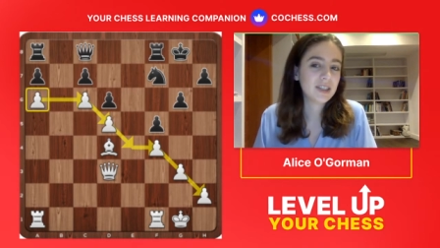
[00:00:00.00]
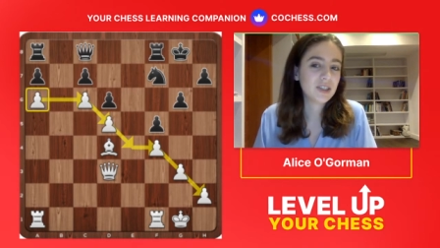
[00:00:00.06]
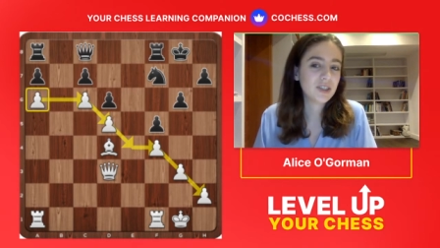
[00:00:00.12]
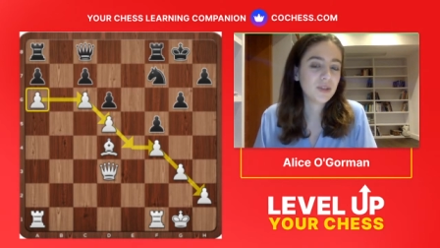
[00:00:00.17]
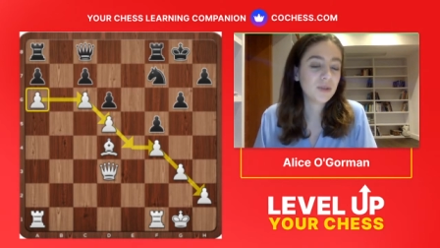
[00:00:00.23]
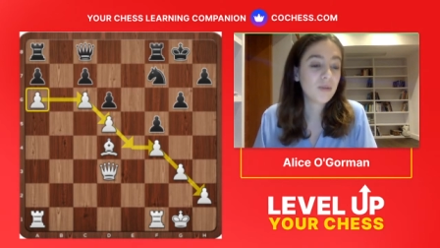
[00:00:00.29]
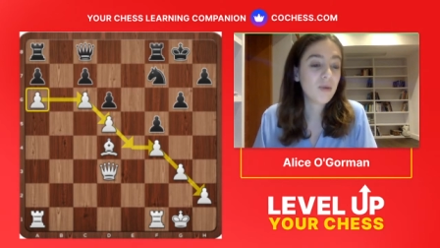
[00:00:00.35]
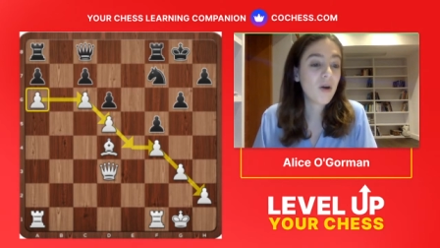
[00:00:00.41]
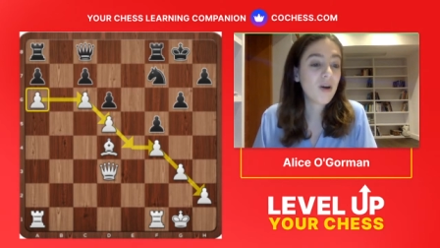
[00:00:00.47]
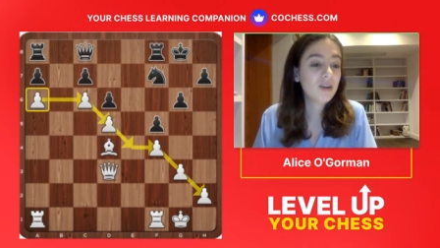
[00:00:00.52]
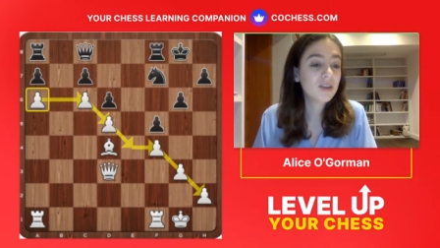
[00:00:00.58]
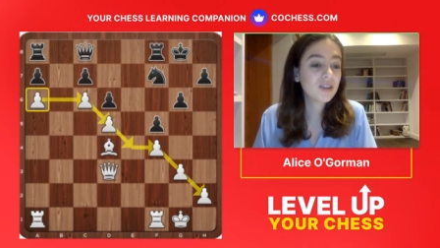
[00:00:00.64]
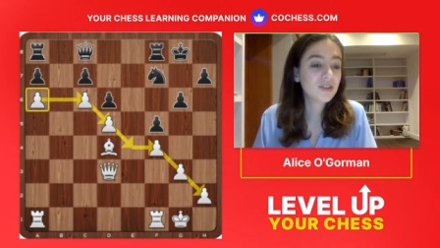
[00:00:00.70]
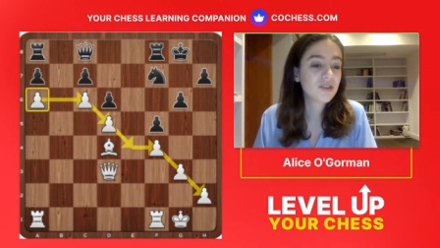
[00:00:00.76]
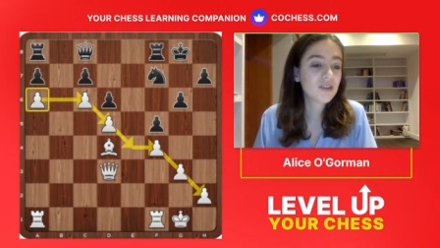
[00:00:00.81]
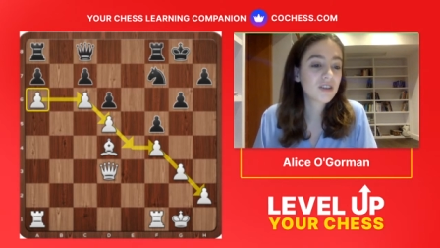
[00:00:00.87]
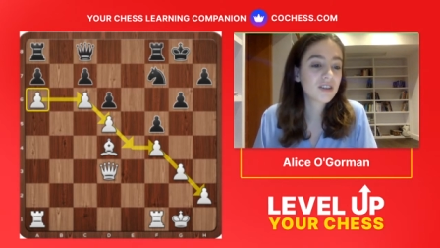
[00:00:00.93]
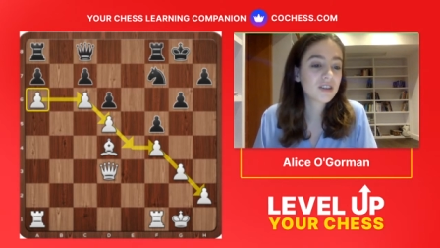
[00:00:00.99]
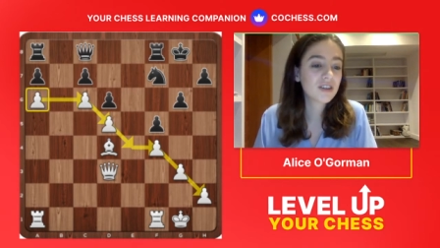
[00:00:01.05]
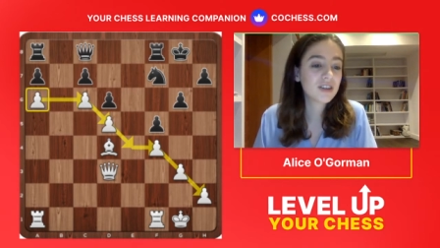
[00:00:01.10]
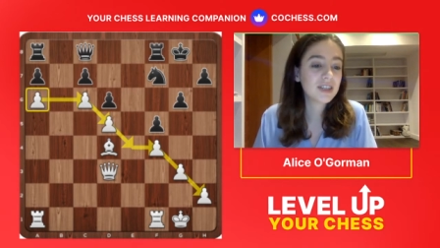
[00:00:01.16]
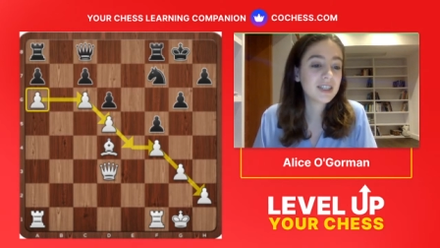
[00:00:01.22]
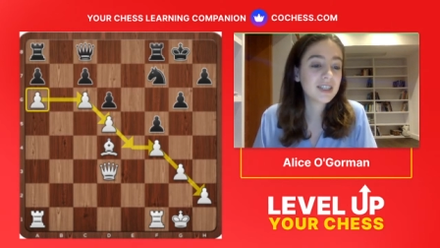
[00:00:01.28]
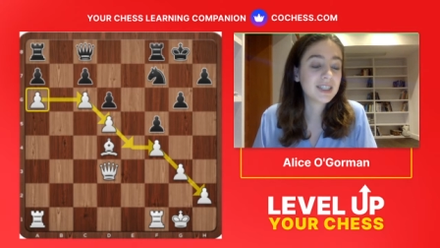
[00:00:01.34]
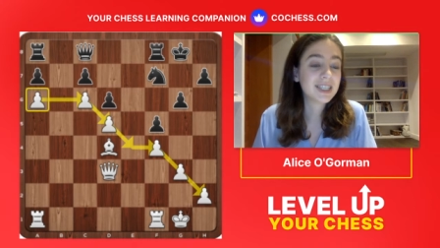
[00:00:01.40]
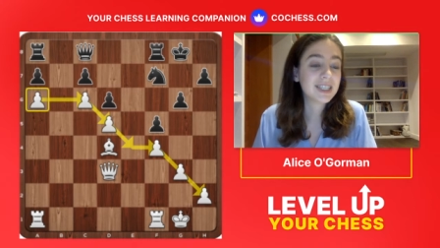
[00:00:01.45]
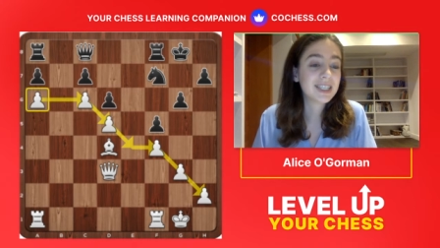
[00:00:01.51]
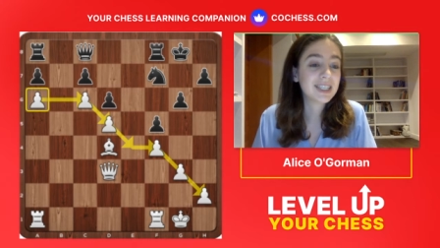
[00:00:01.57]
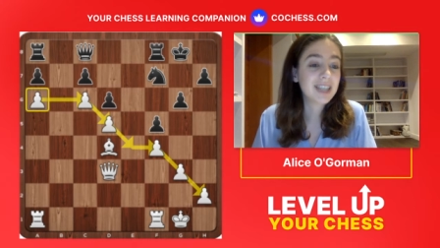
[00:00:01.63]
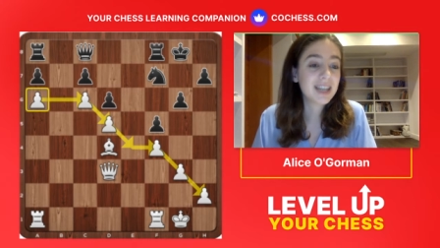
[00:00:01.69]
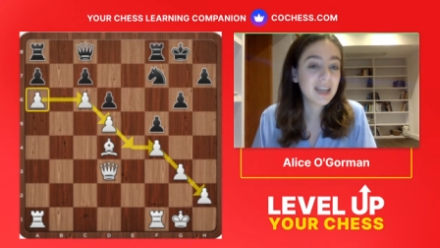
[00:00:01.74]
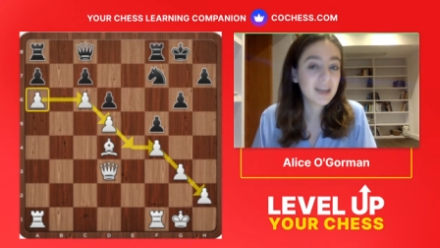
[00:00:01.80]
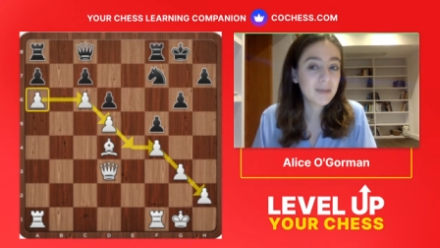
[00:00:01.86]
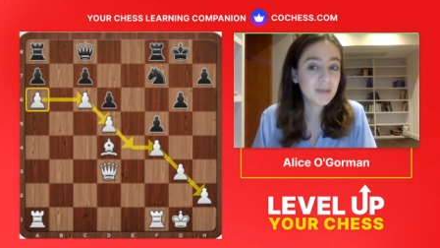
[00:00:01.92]
So the pawn structure is the
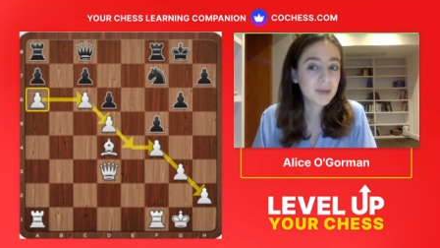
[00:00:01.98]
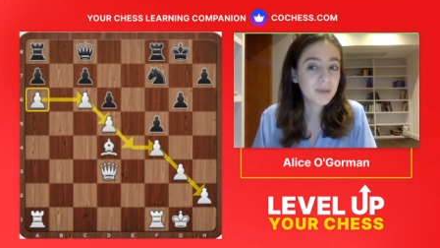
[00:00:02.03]
same,